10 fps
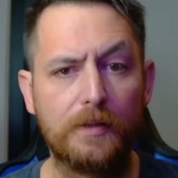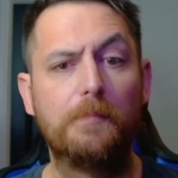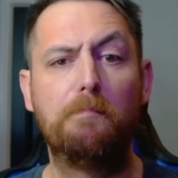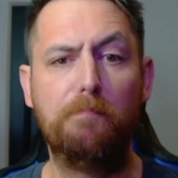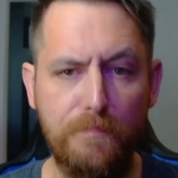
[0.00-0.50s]

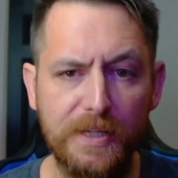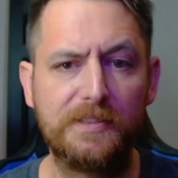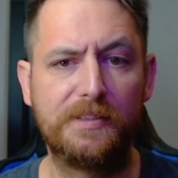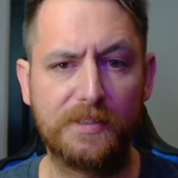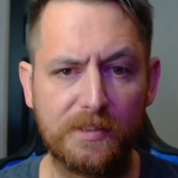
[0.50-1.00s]
a
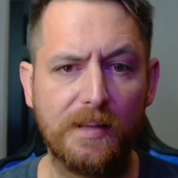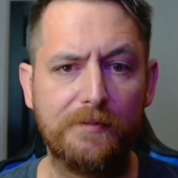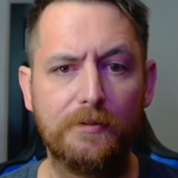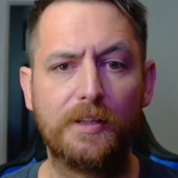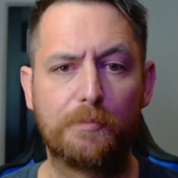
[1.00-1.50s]
business
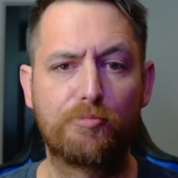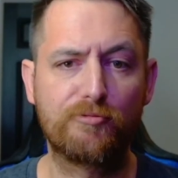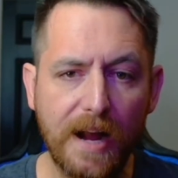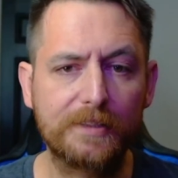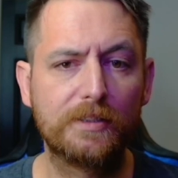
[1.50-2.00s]
level, on a
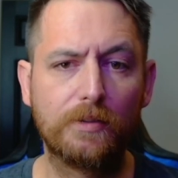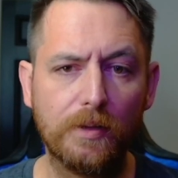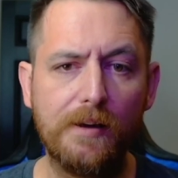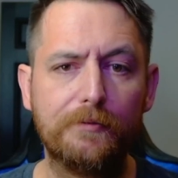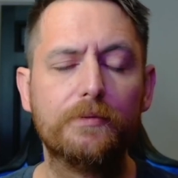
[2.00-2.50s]
practical
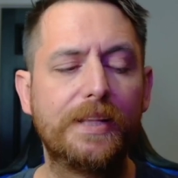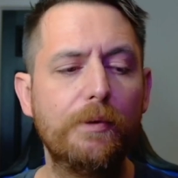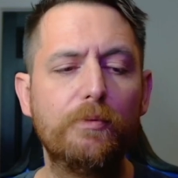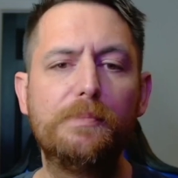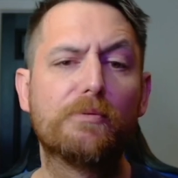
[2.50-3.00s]
level, they
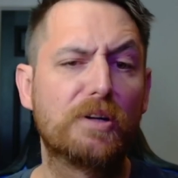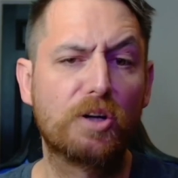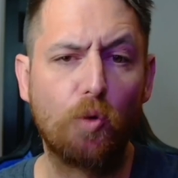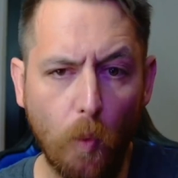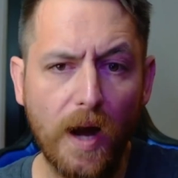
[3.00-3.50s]
would be
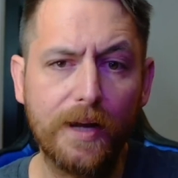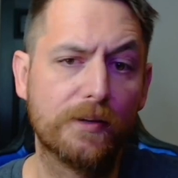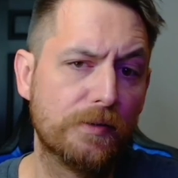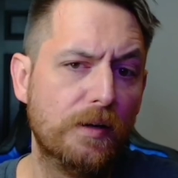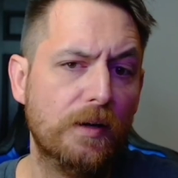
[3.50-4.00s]

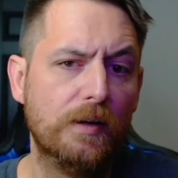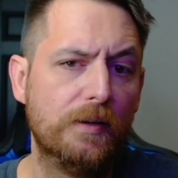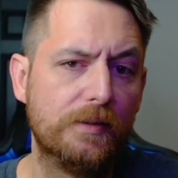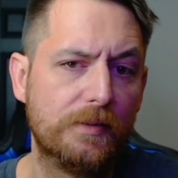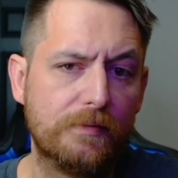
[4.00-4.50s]
required,
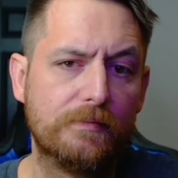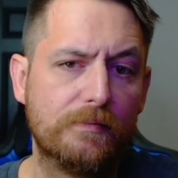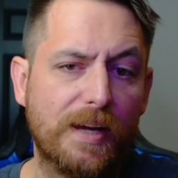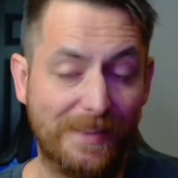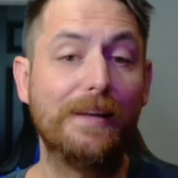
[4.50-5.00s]

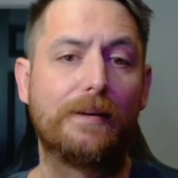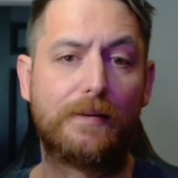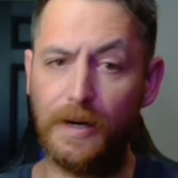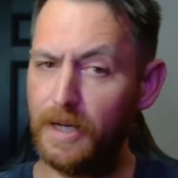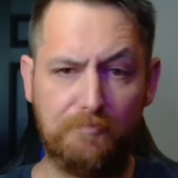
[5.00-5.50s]
I think,
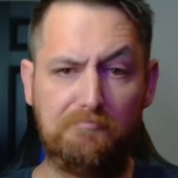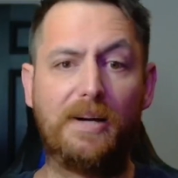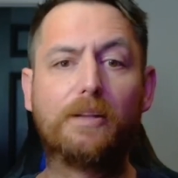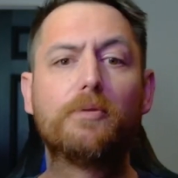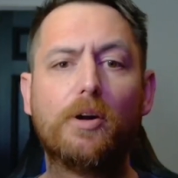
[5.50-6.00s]
I
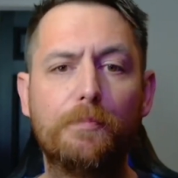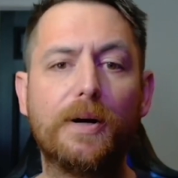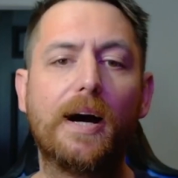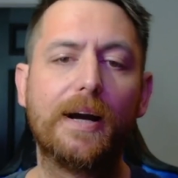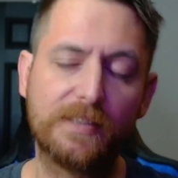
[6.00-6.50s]
don't know,
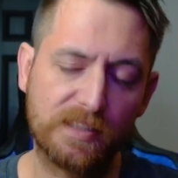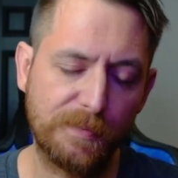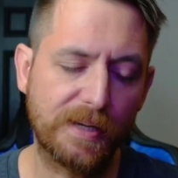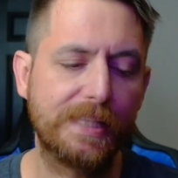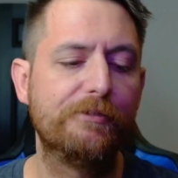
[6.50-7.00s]
but I
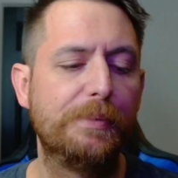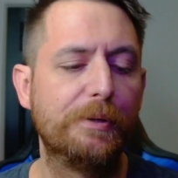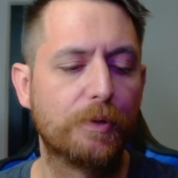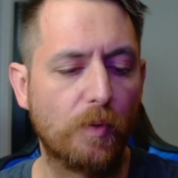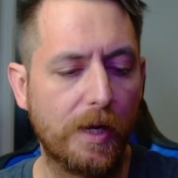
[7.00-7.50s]
expect they would be
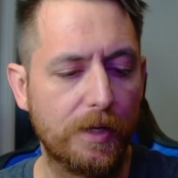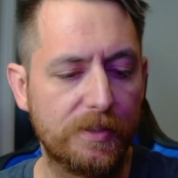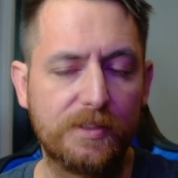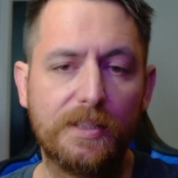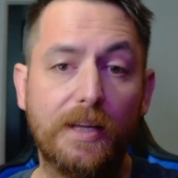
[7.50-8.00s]
required
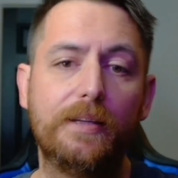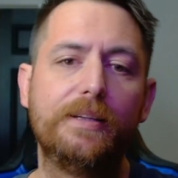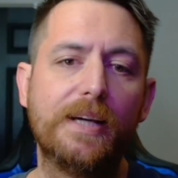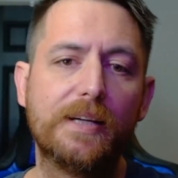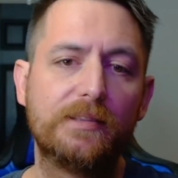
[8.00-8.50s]
to say,
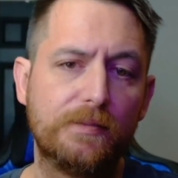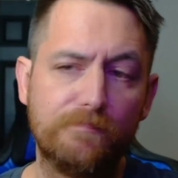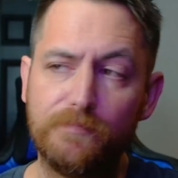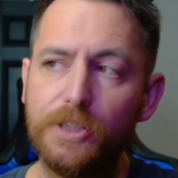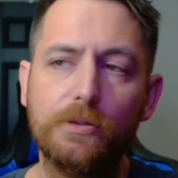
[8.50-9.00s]
yes,
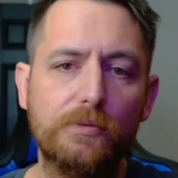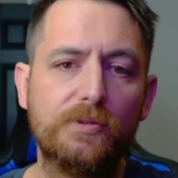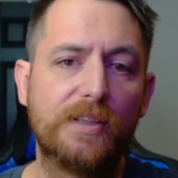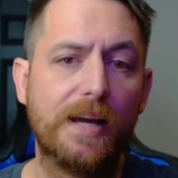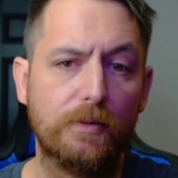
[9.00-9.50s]

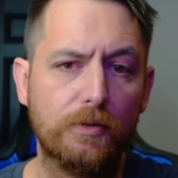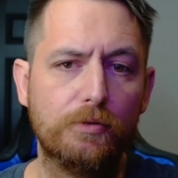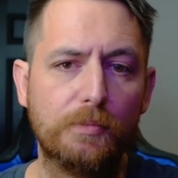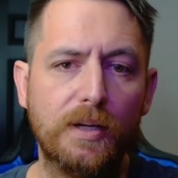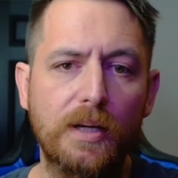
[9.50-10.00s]
use that
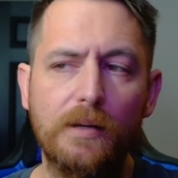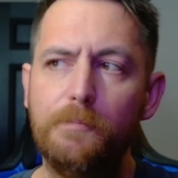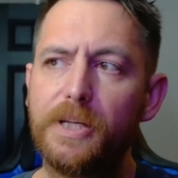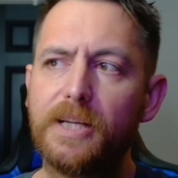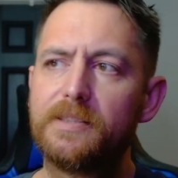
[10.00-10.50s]
loop.
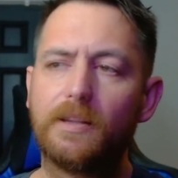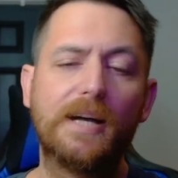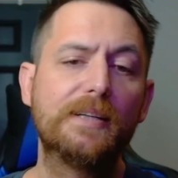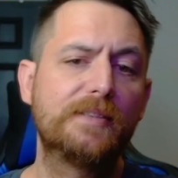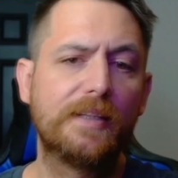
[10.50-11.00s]
Because the
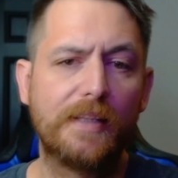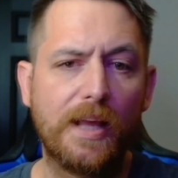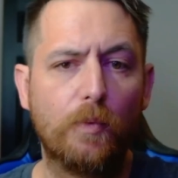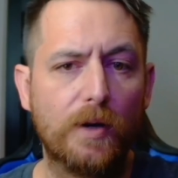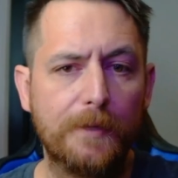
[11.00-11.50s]
last thing
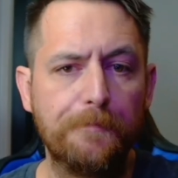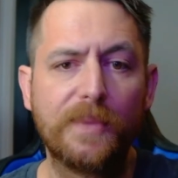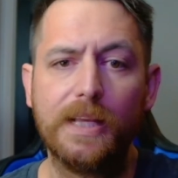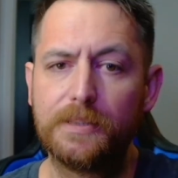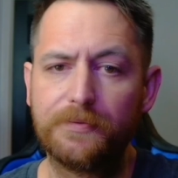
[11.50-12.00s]
they want
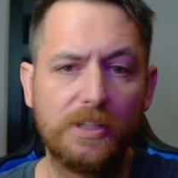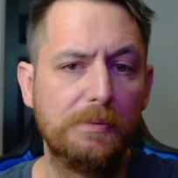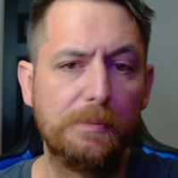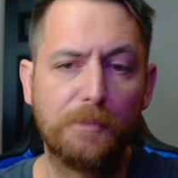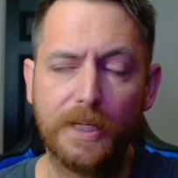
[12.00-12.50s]
is for you to
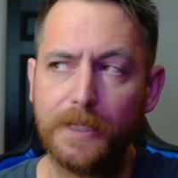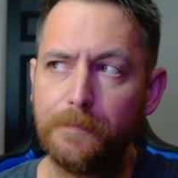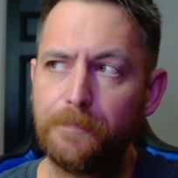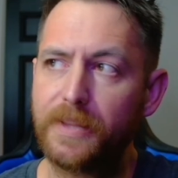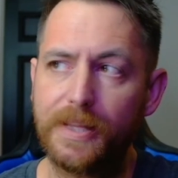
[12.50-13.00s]
be playing
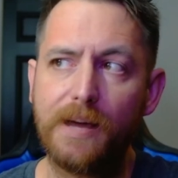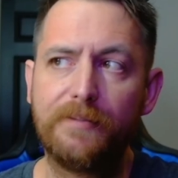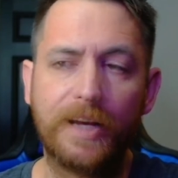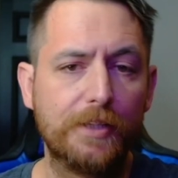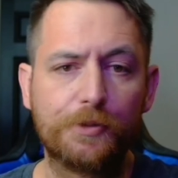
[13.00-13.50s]
and have
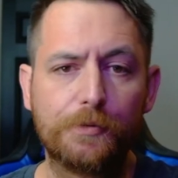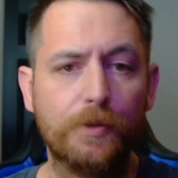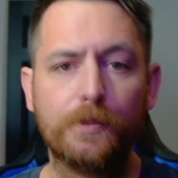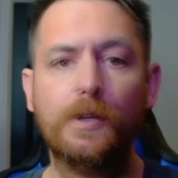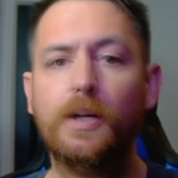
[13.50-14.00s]
that
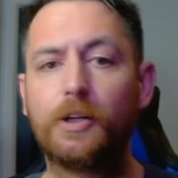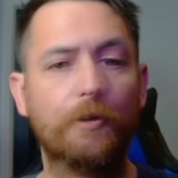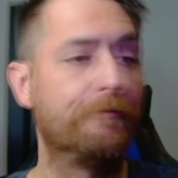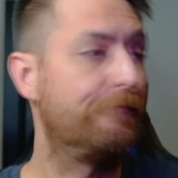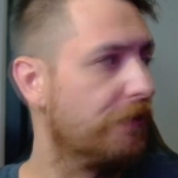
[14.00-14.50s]
controller go
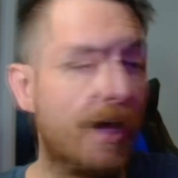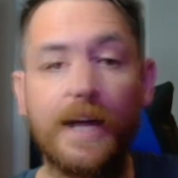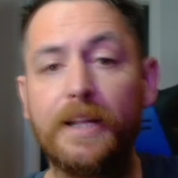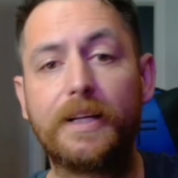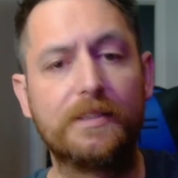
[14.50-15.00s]

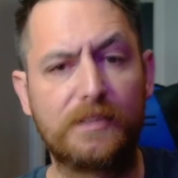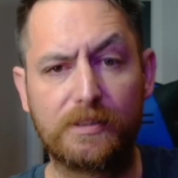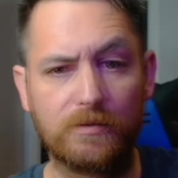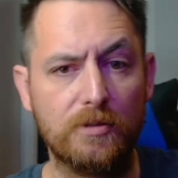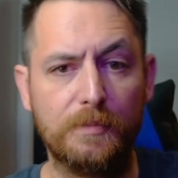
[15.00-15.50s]
flying against the
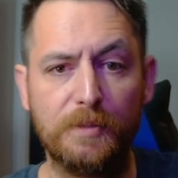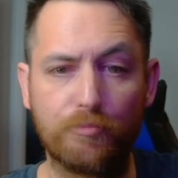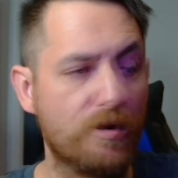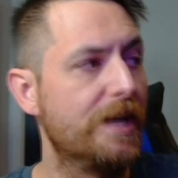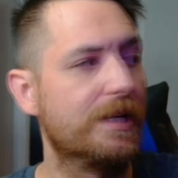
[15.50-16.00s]
room and
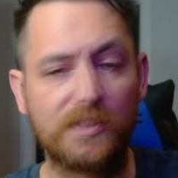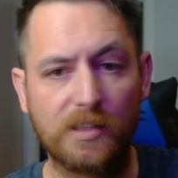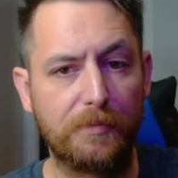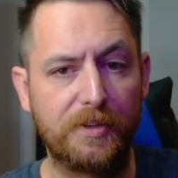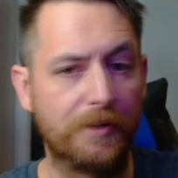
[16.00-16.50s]
breaking
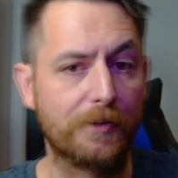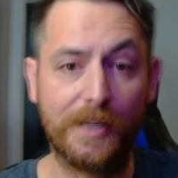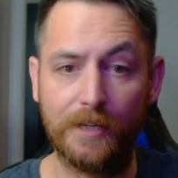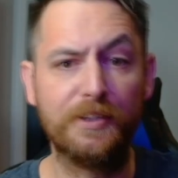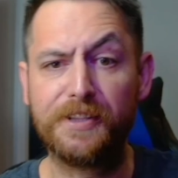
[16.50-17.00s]
something or
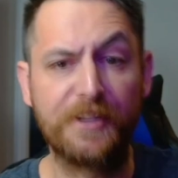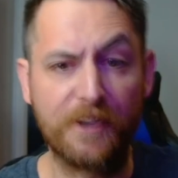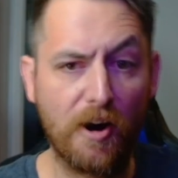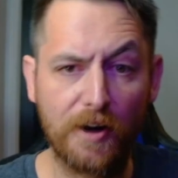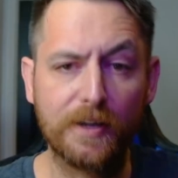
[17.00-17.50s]
killing the
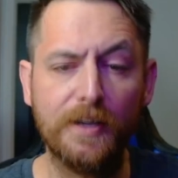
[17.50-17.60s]
dog.